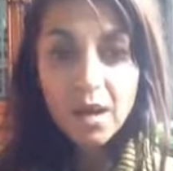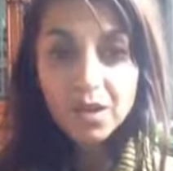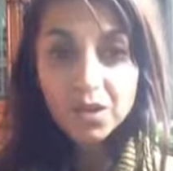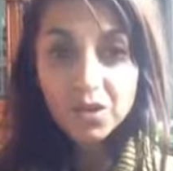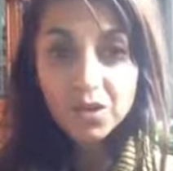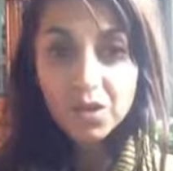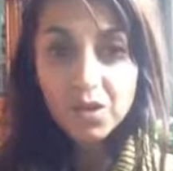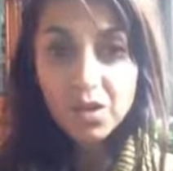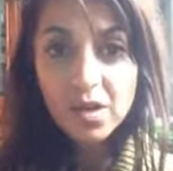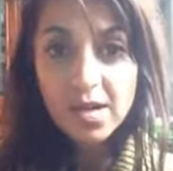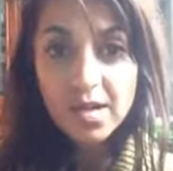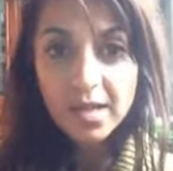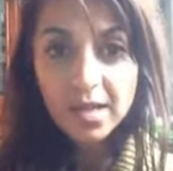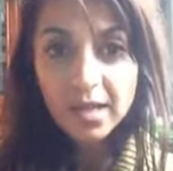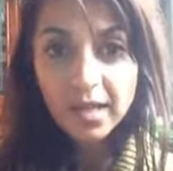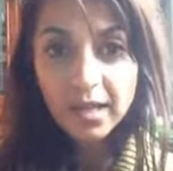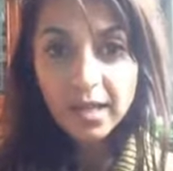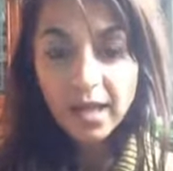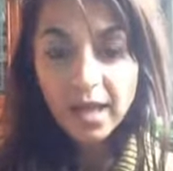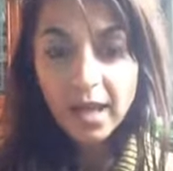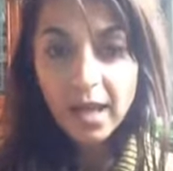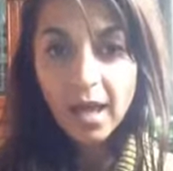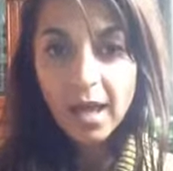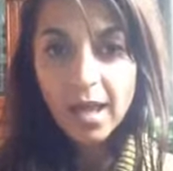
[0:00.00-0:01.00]
a
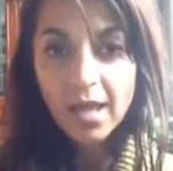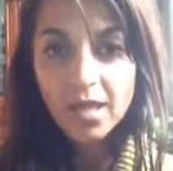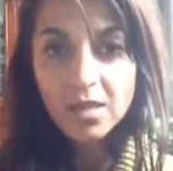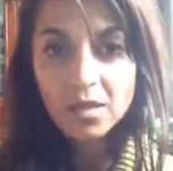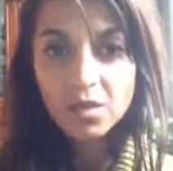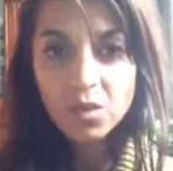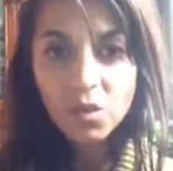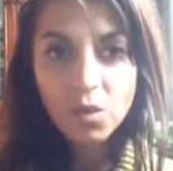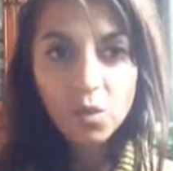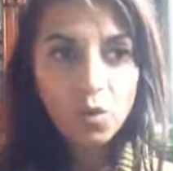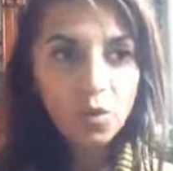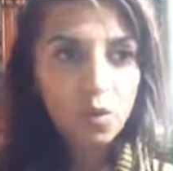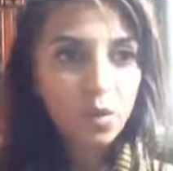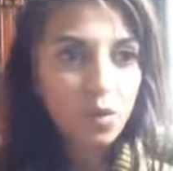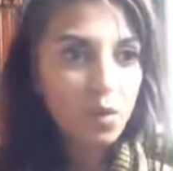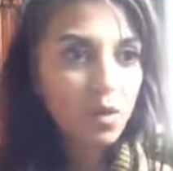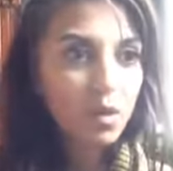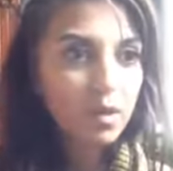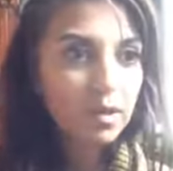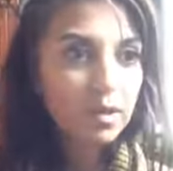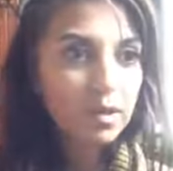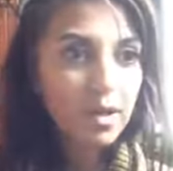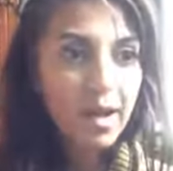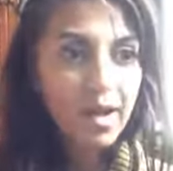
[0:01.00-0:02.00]
drink and or,
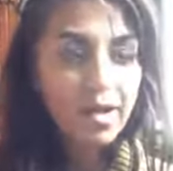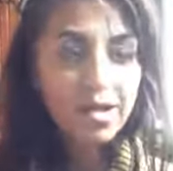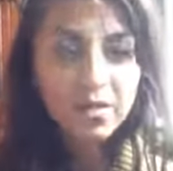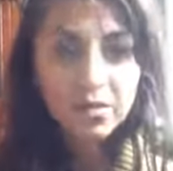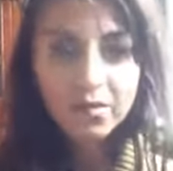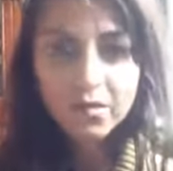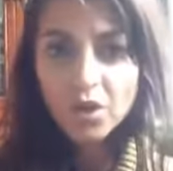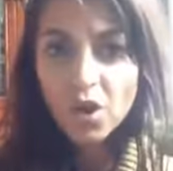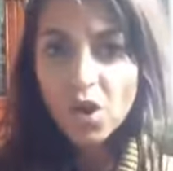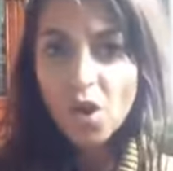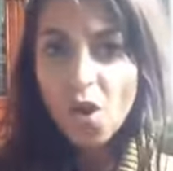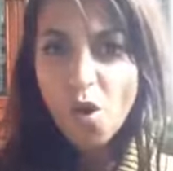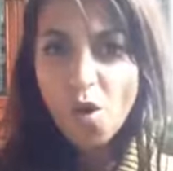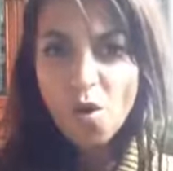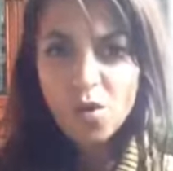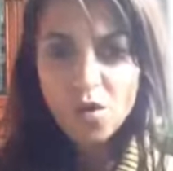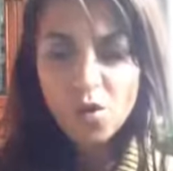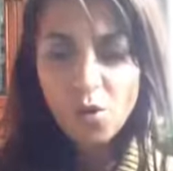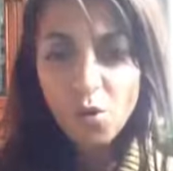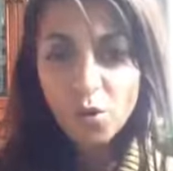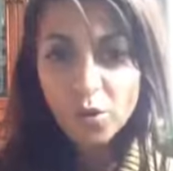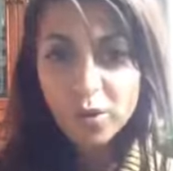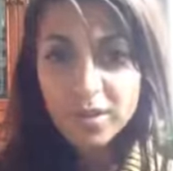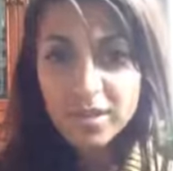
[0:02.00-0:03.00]
or a line of
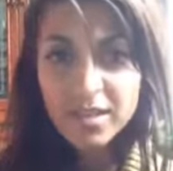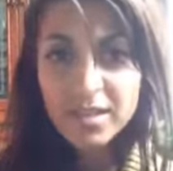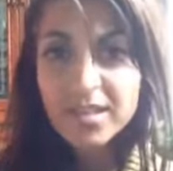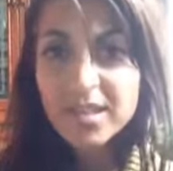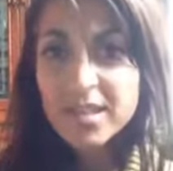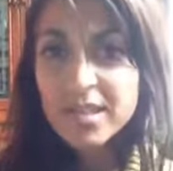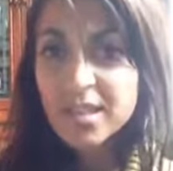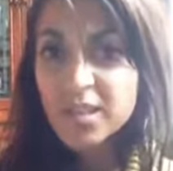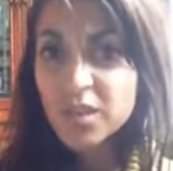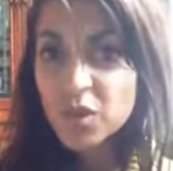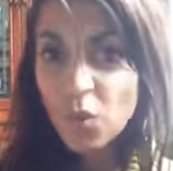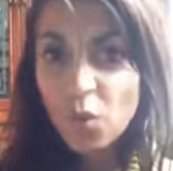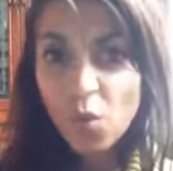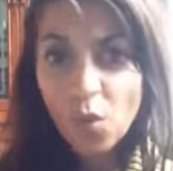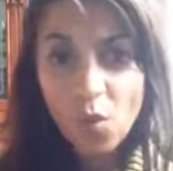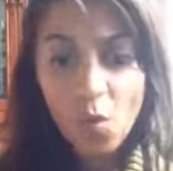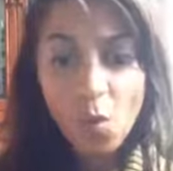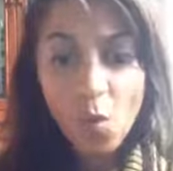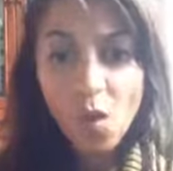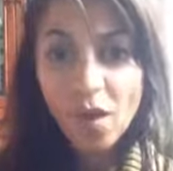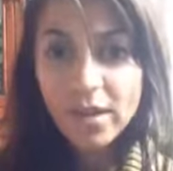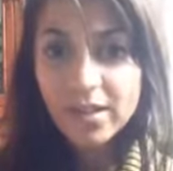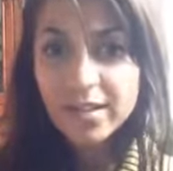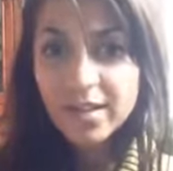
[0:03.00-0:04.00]
coke or six or
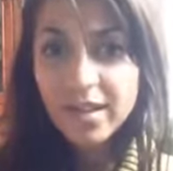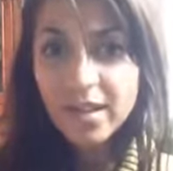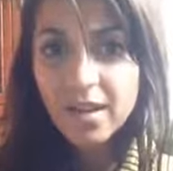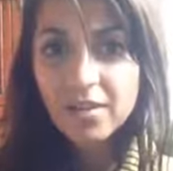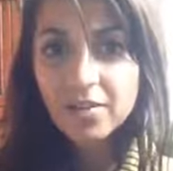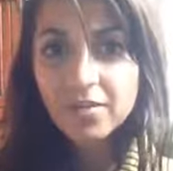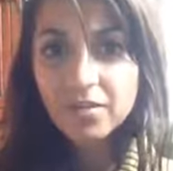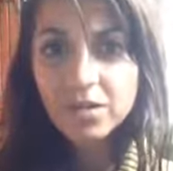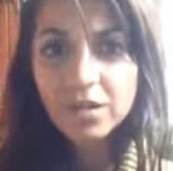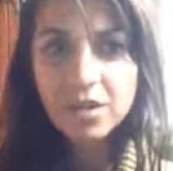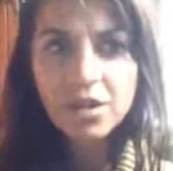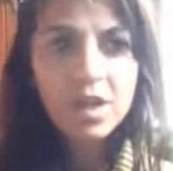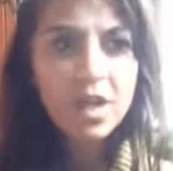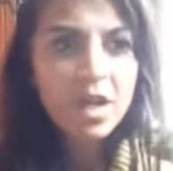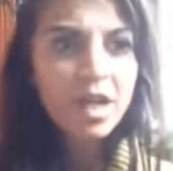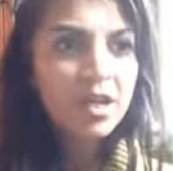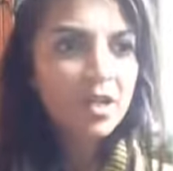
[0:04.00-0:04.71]
whatever,